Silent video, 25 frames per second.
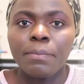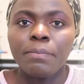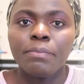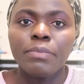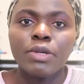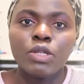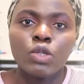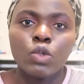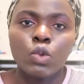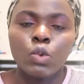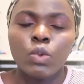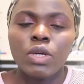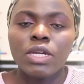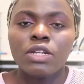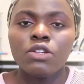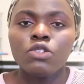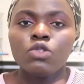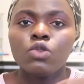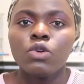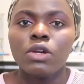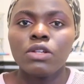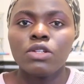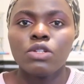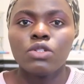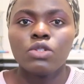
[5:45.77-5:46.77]
between
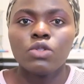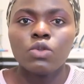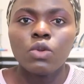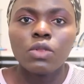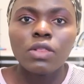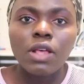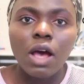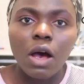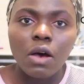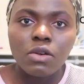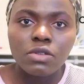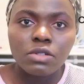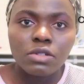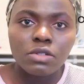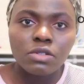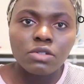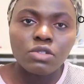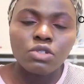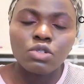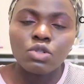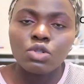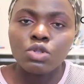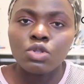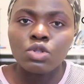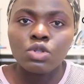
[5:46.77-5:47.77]
$22,000
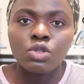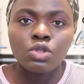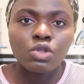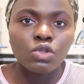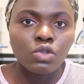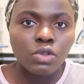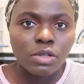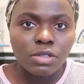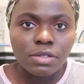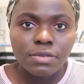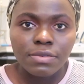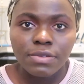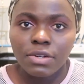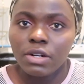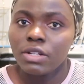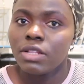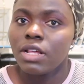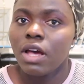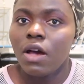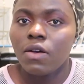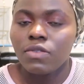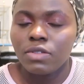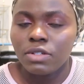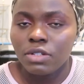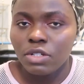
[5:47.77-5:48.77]
to
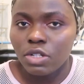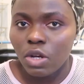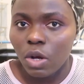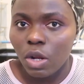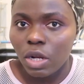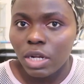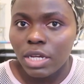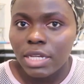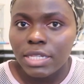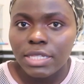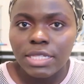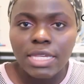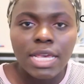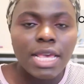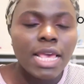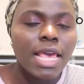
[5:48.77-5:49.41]
$24,000